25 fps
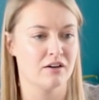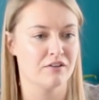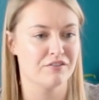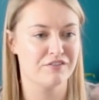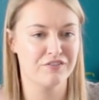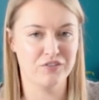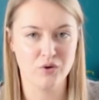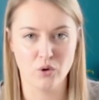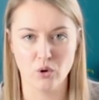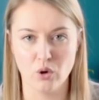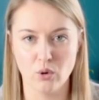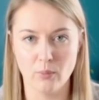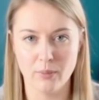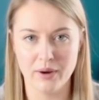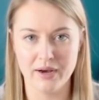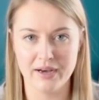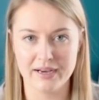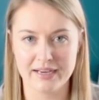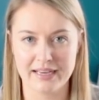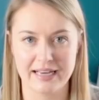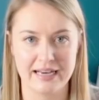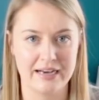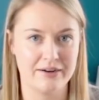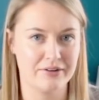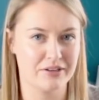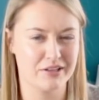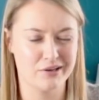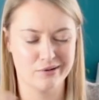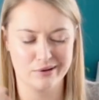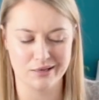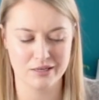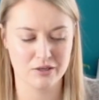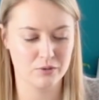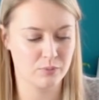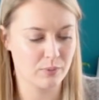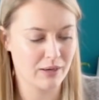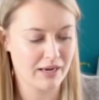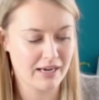floor workout, you know,
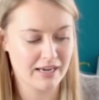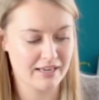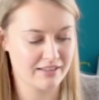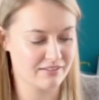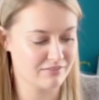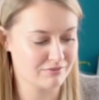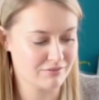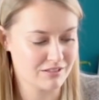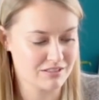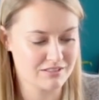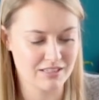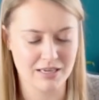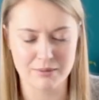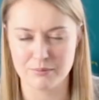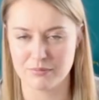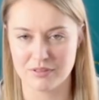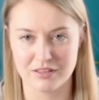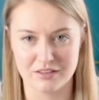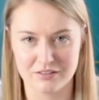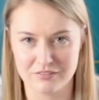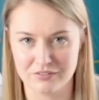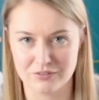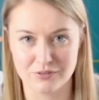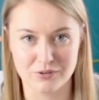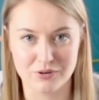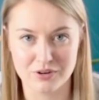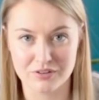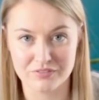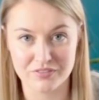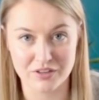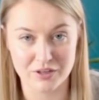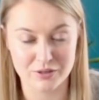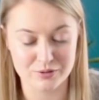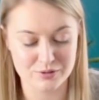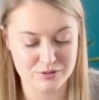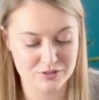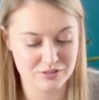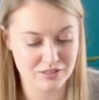I could wear the same thing for all of
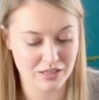those.